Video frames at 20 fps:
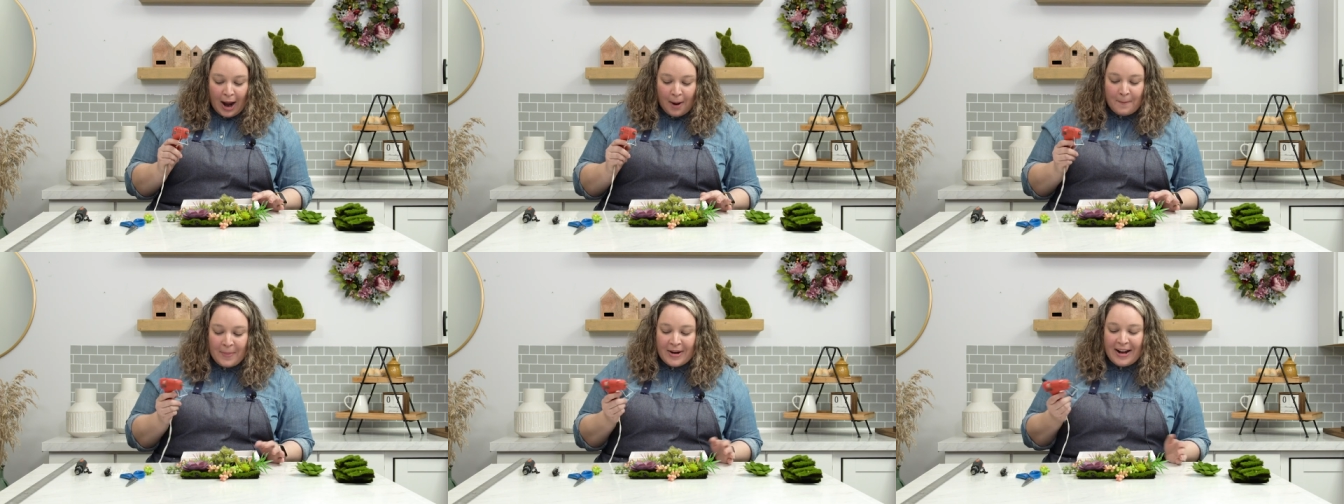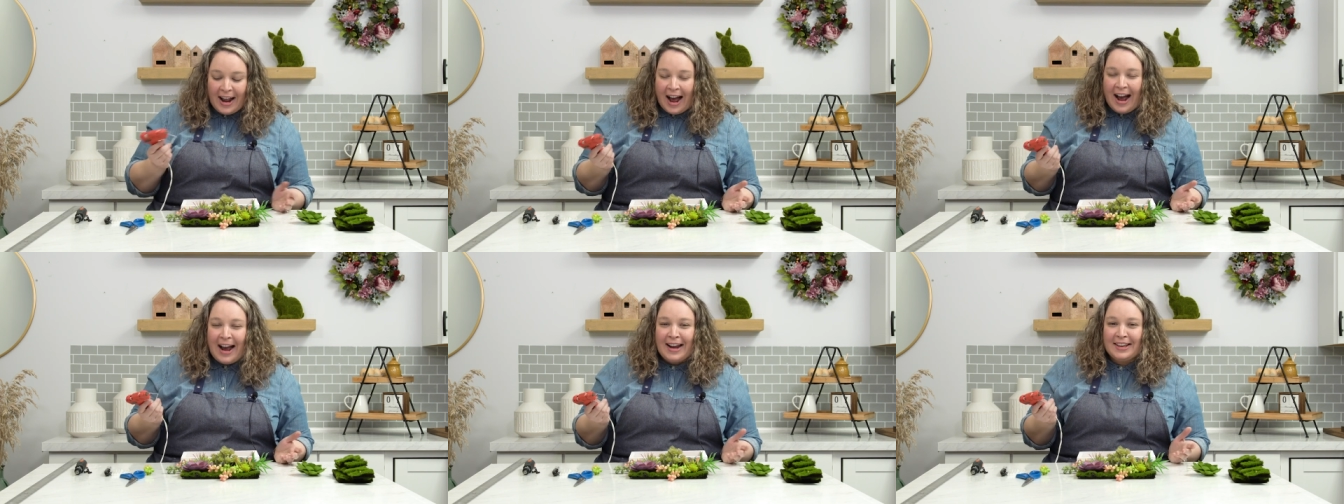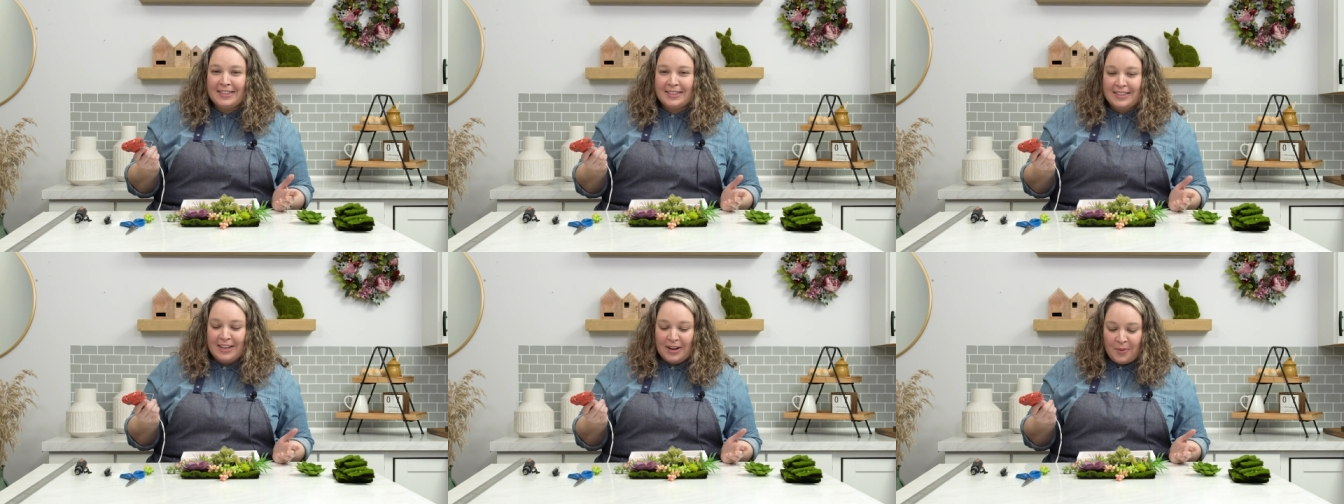But I
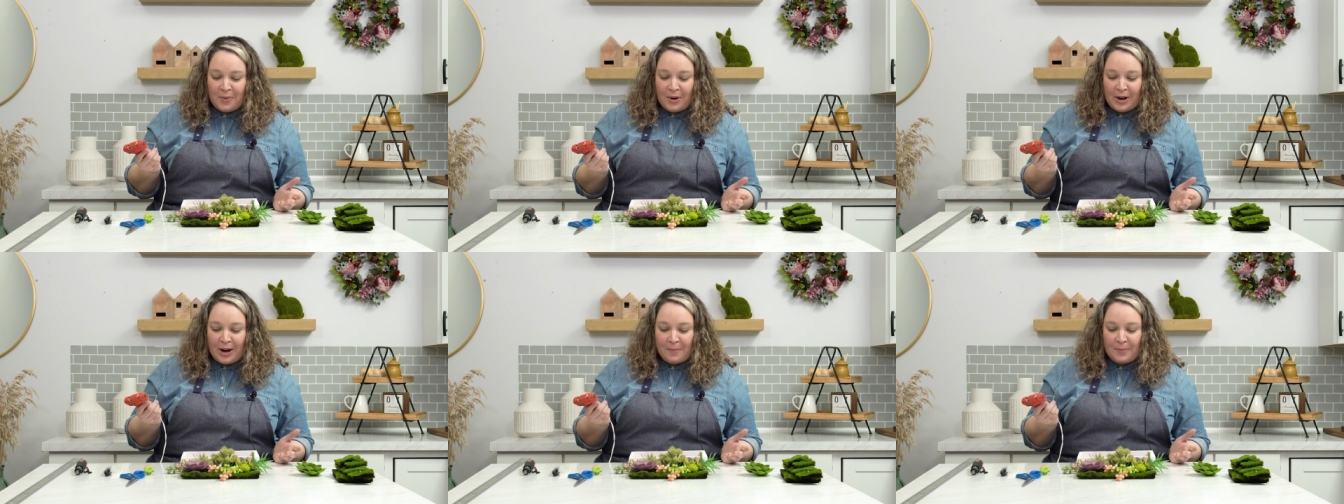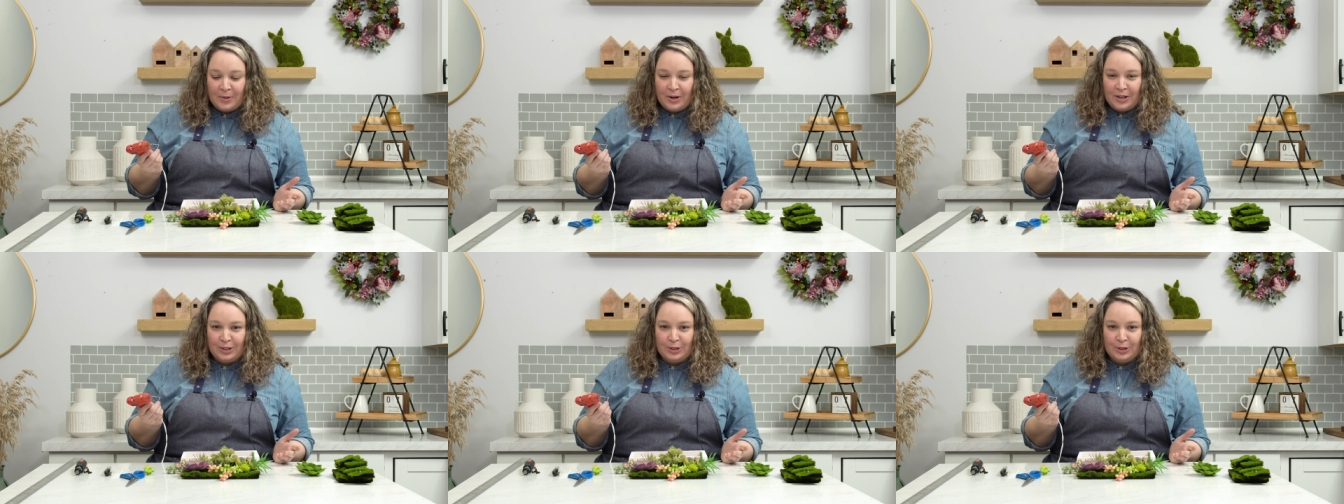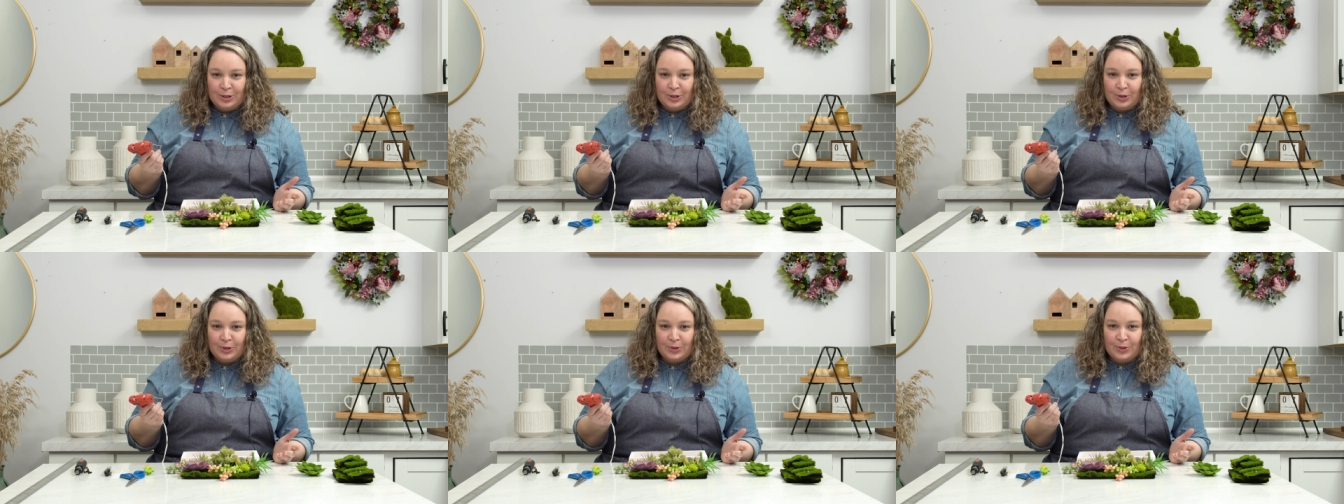think what I'm going
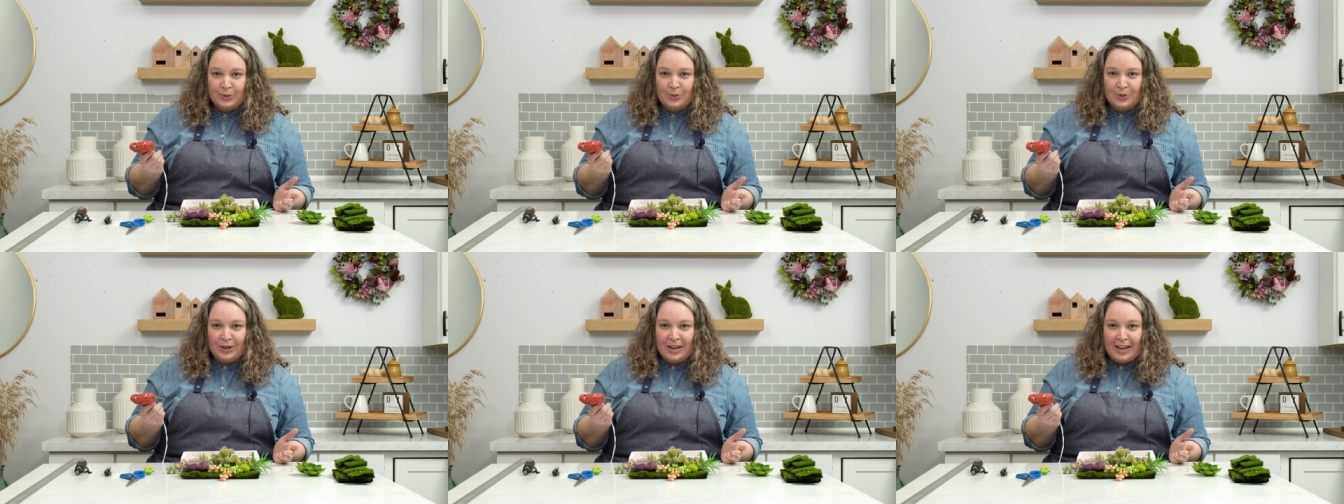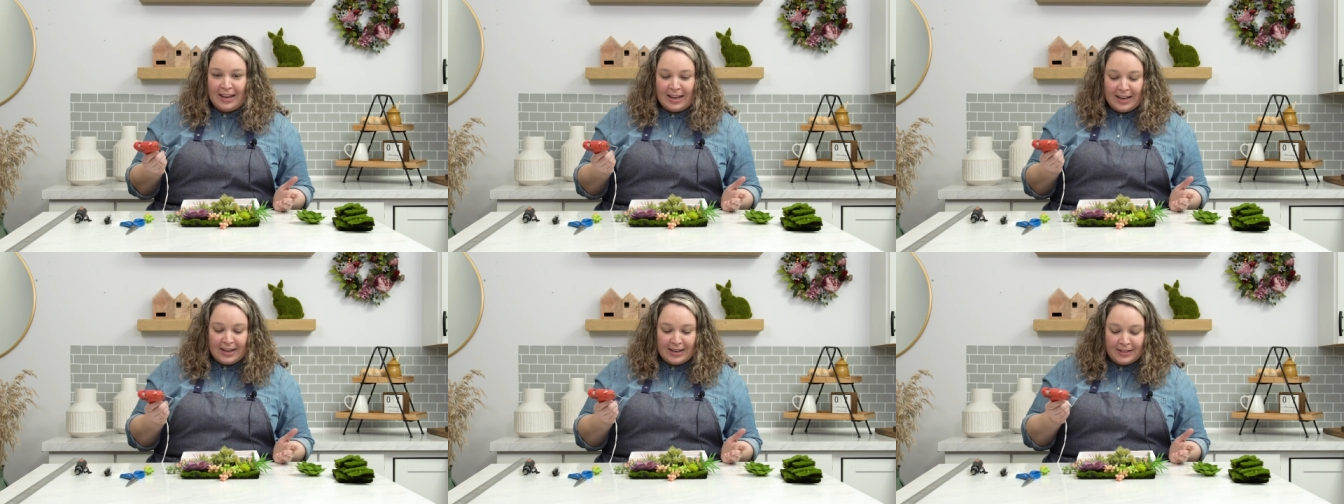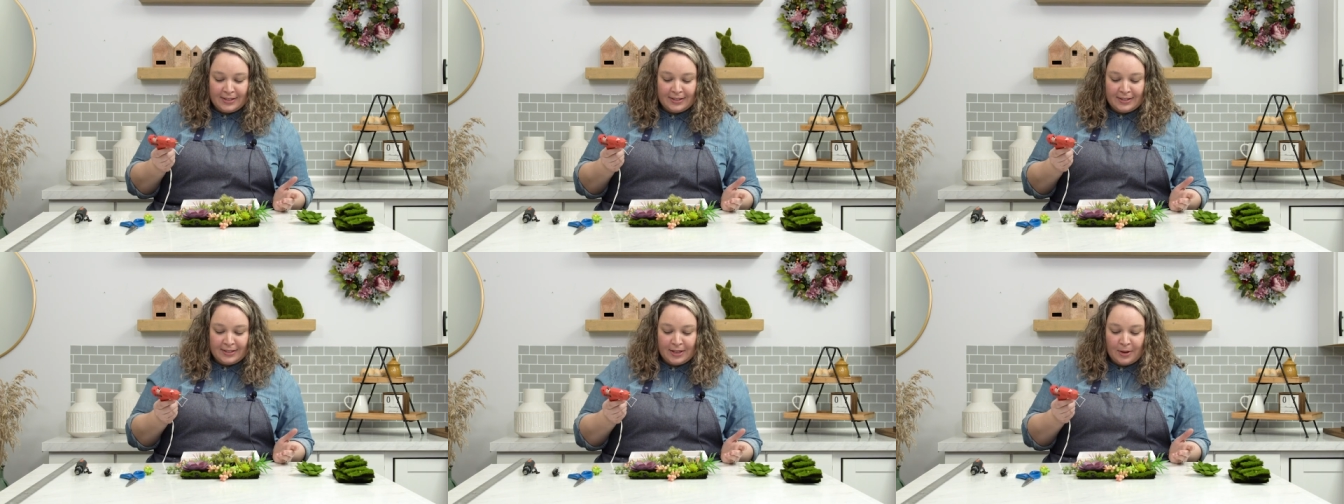to do
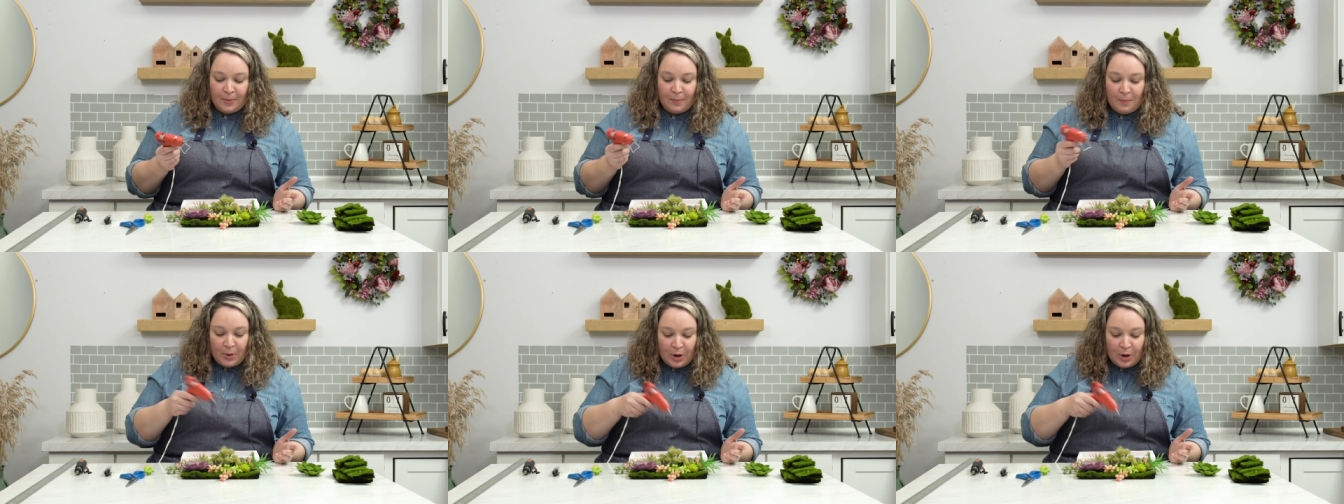is